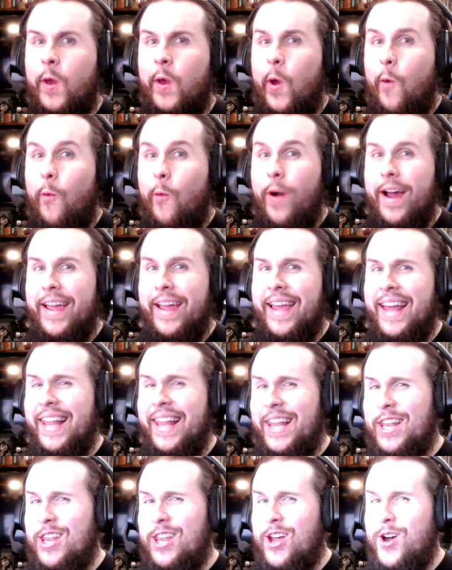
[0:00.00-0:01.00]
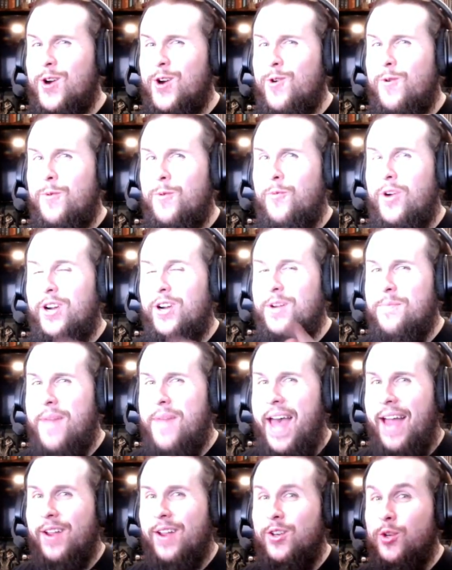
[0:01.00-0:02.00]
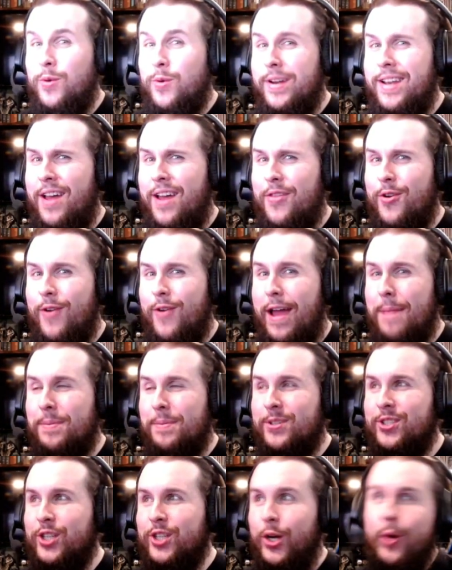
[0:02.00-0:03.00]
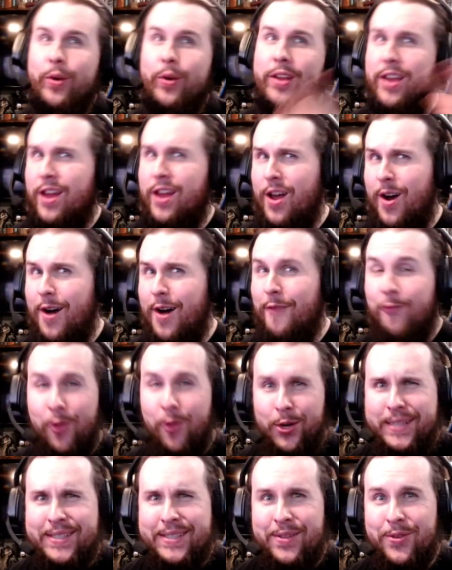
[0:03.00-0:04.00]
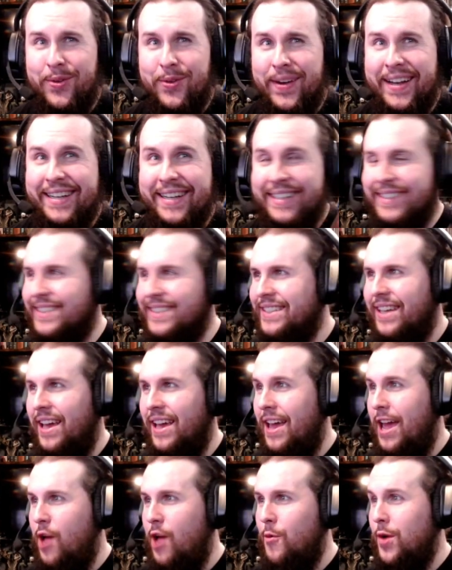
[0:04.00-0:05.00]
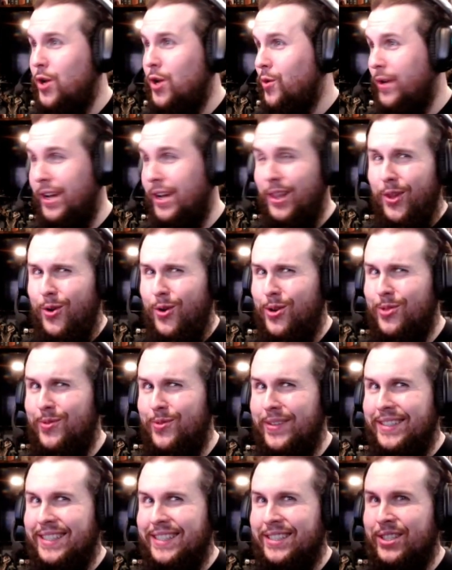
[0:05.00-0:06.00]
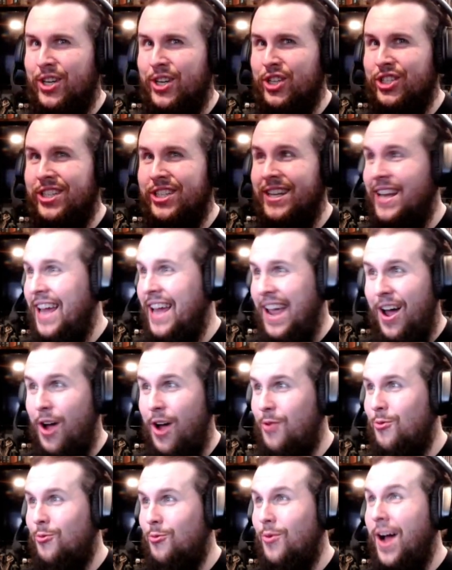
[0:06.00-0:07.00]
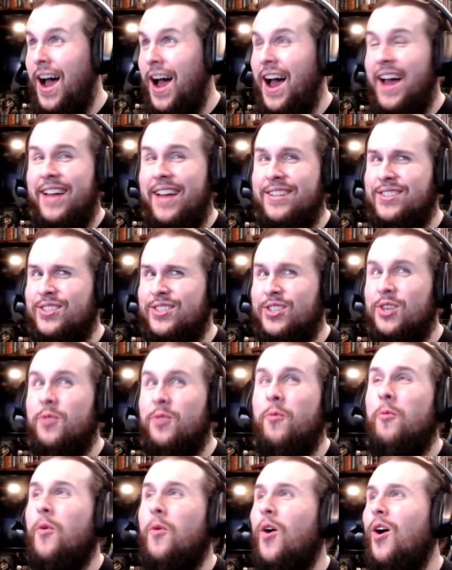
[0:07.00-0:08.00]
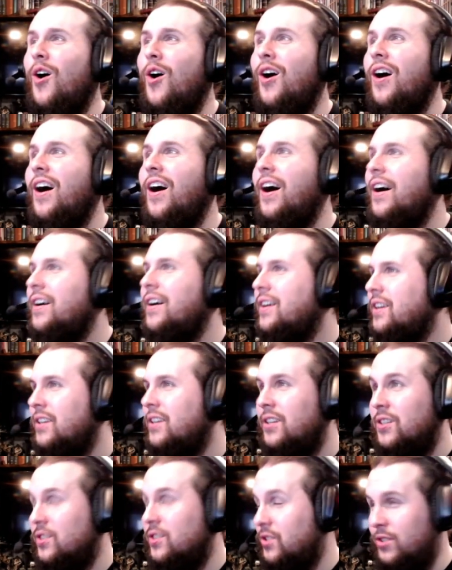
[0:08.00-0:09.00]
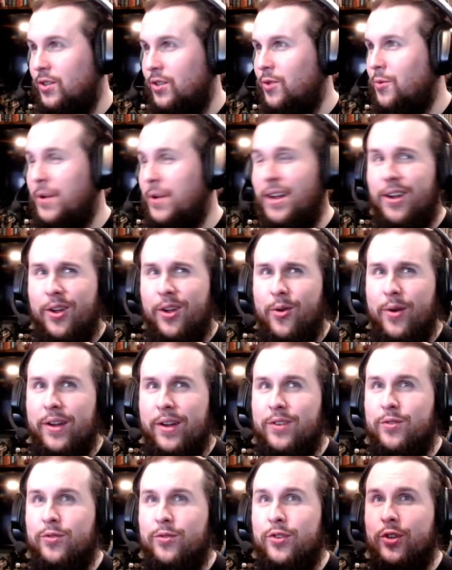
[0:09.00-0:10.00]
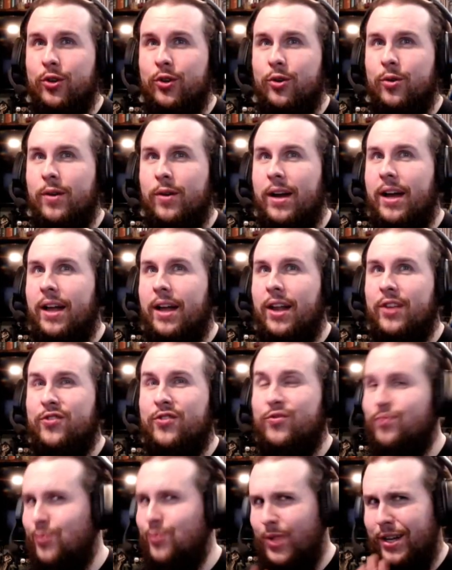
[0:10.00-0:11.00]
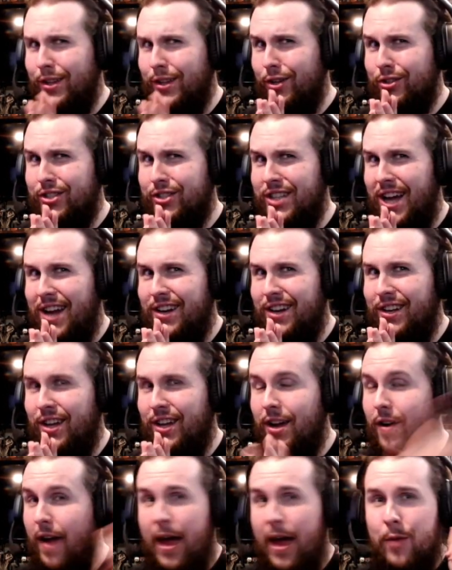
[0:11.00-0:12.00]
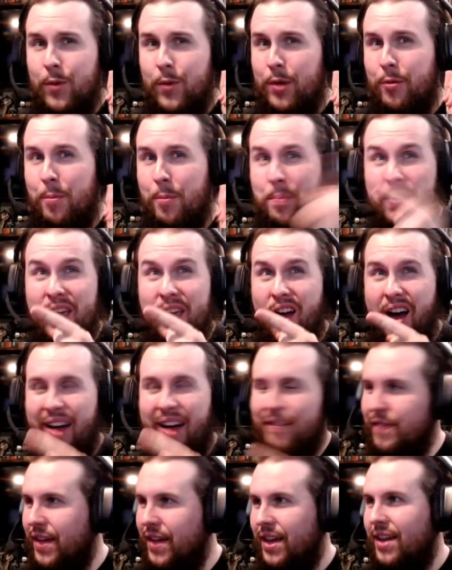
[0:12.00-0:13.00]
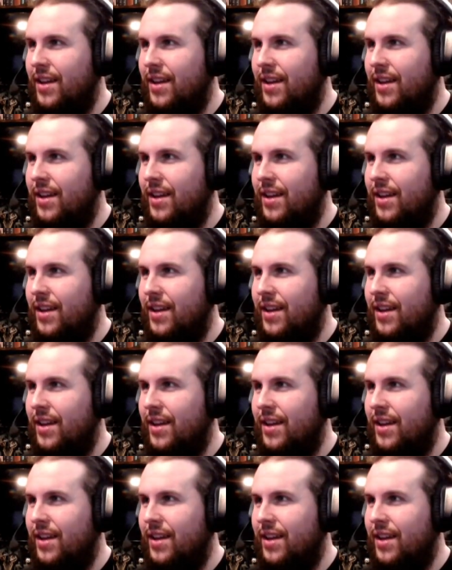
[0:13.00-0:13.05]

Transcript: Why, hello and welcome back to another episode of Voice of the Rings. And we're doing a Lord of the Rings excursion today on Rise to War. So we are going to do a quick little sign in here and we will be off.